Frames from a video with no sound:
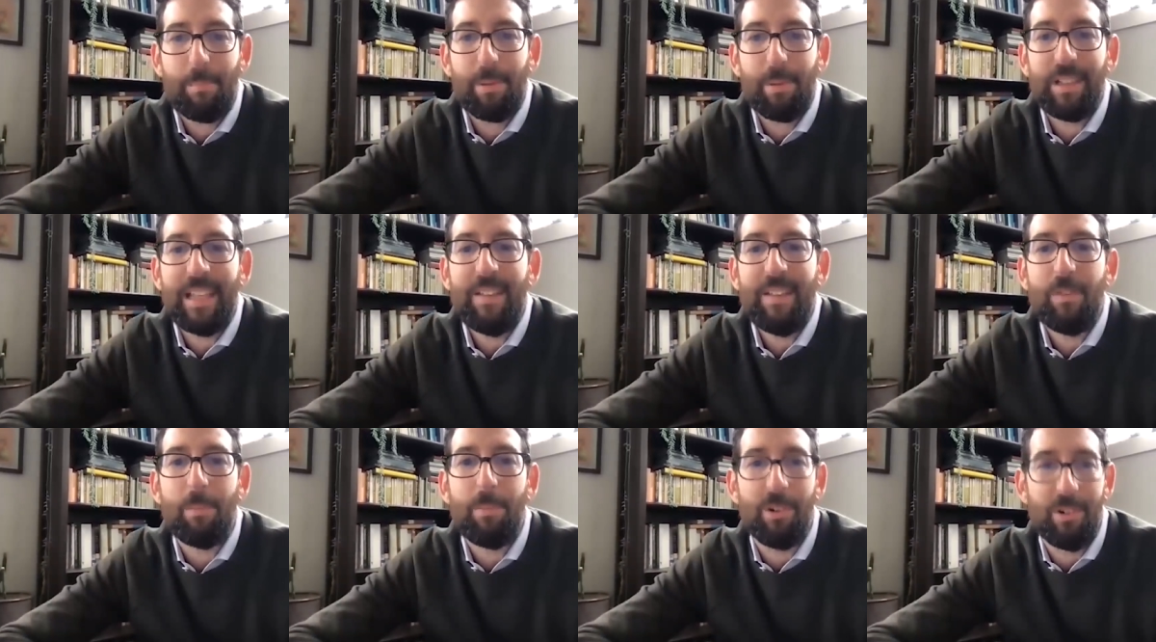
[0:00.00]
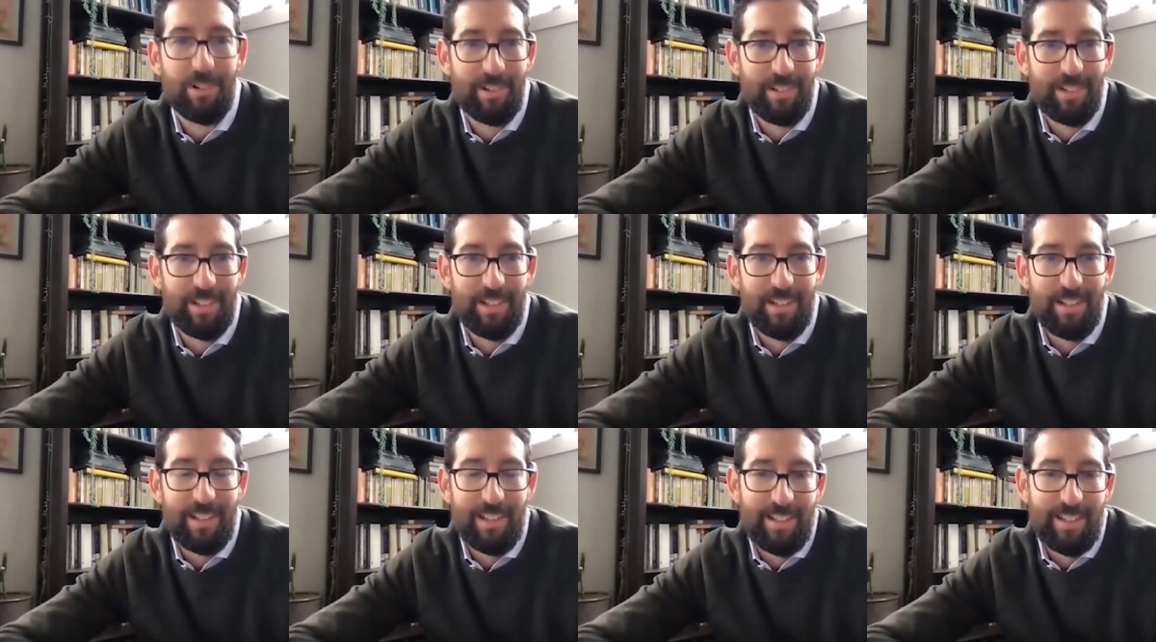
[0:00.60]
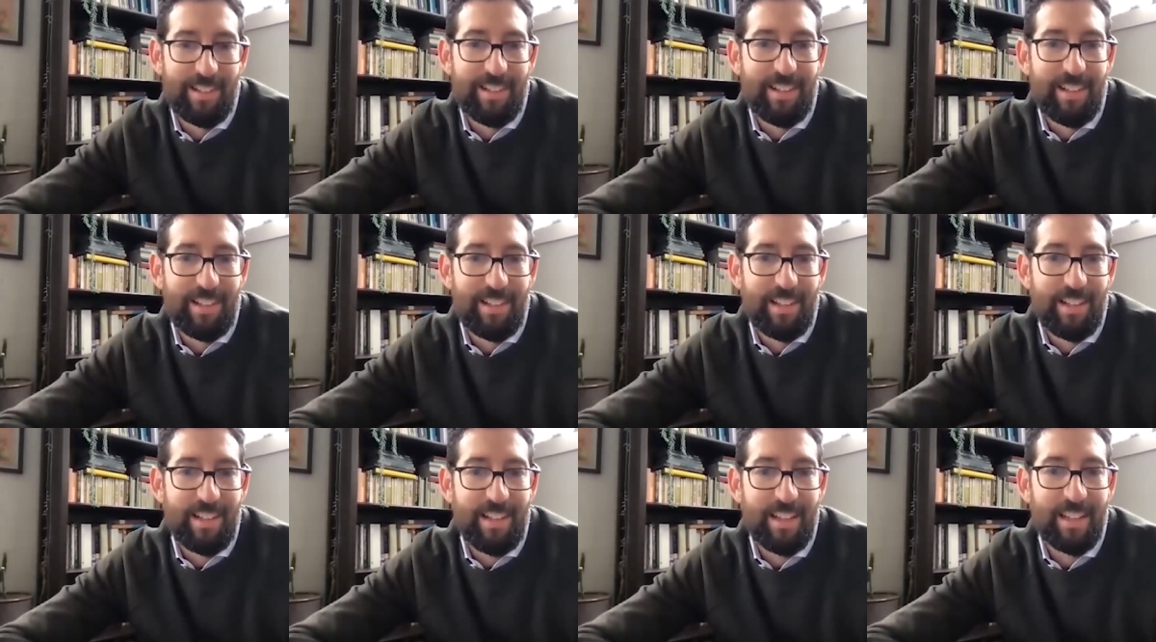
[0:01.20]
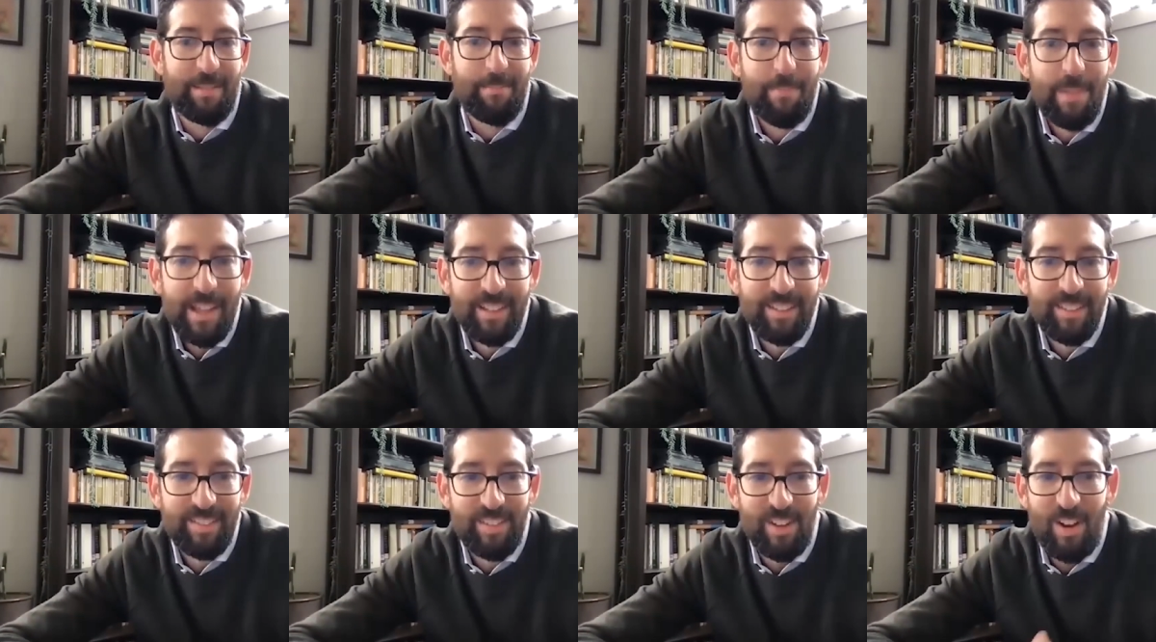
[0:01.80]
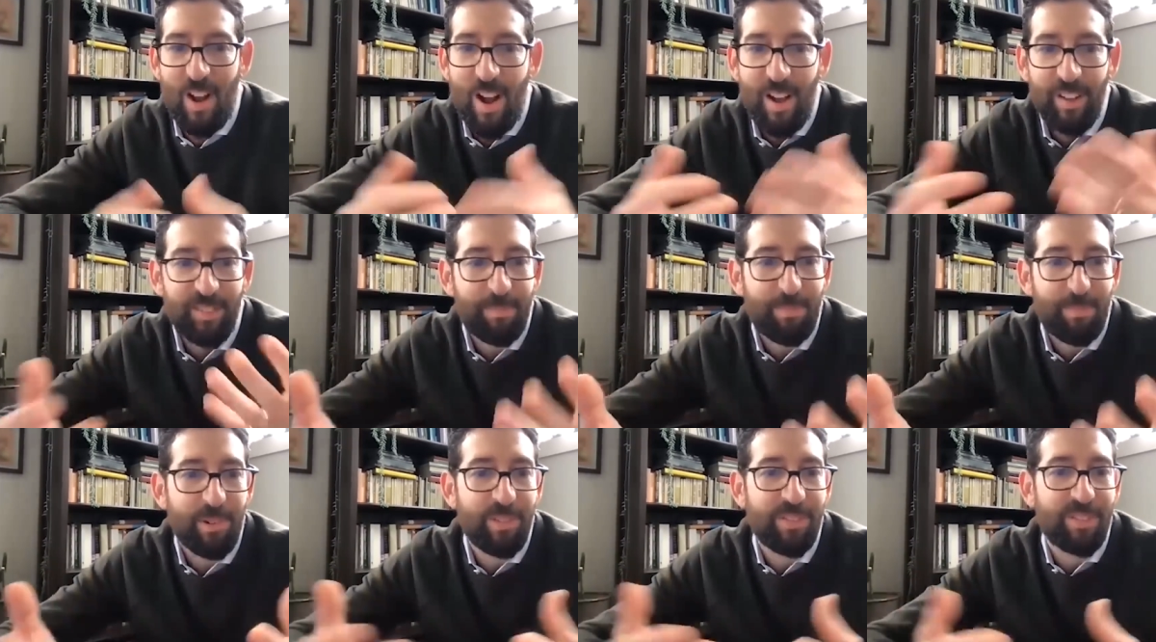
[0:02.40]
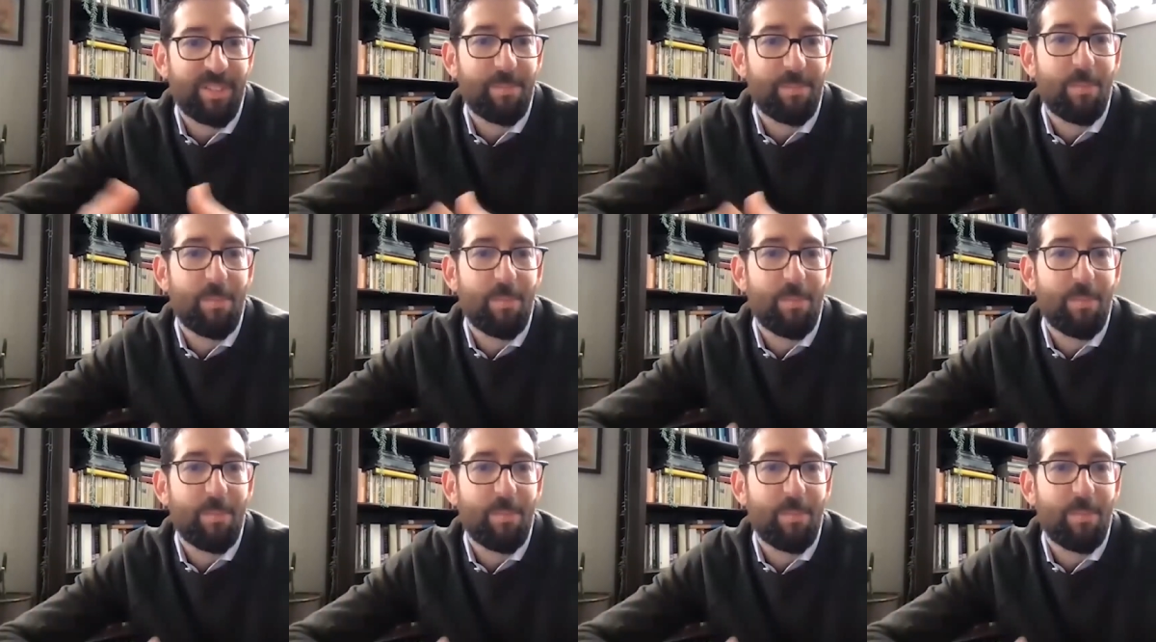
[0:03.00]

believable admittance to hospitals and